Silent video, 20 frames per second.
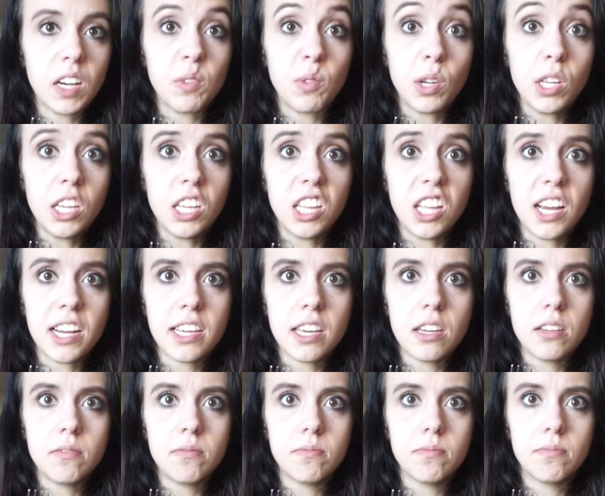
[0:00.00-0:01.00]
I really like
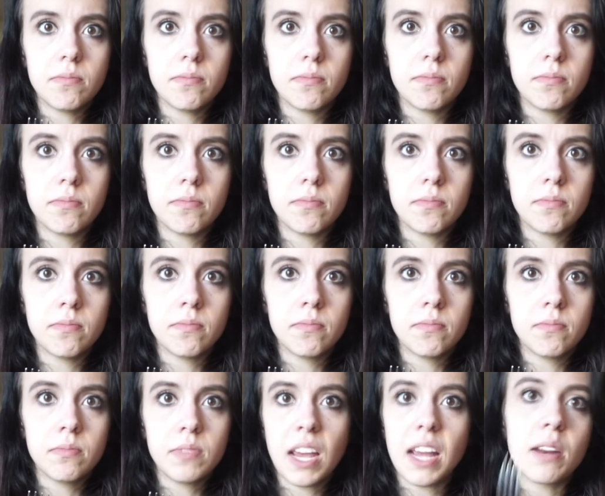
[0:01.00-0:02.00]
it.
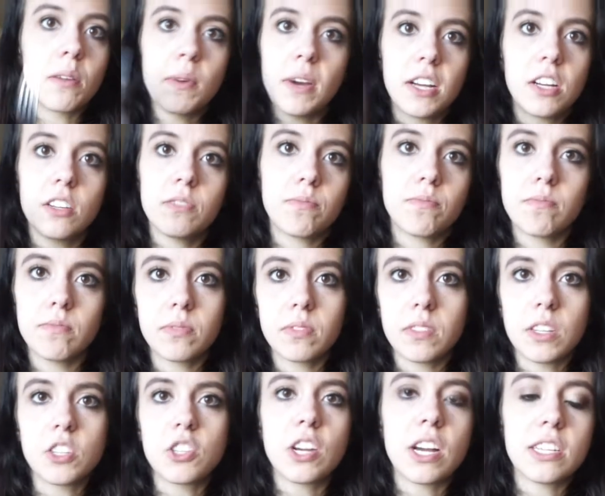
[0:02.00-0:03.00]
Anyway, I'll
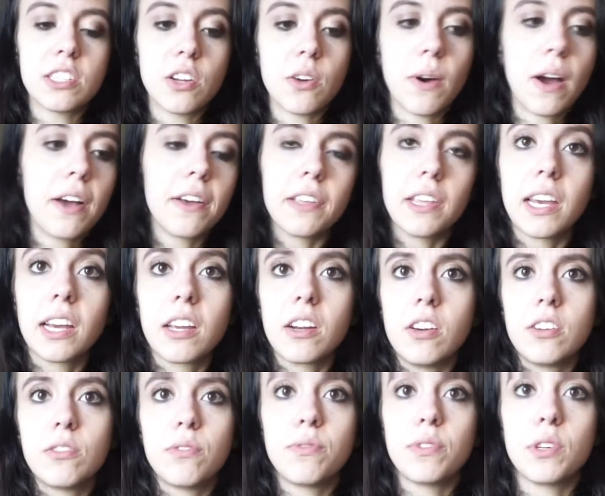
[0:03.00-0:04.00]
let you guys know how I like it
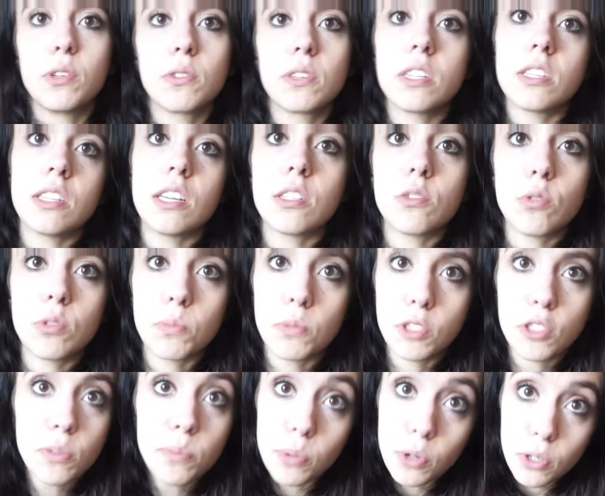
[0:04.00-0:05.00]
on the food, because that's what's
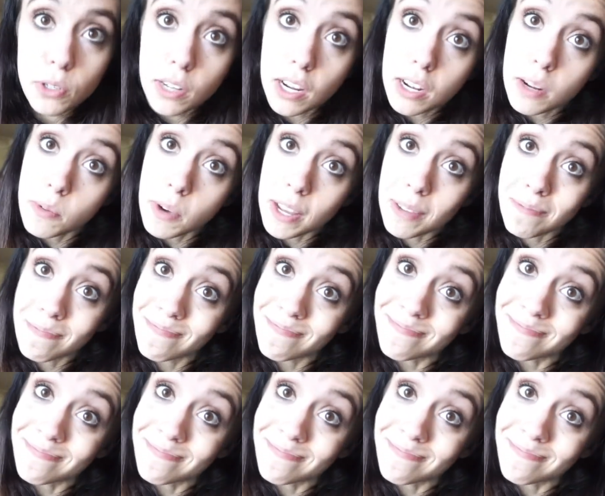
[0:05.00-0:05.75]
most important anyway.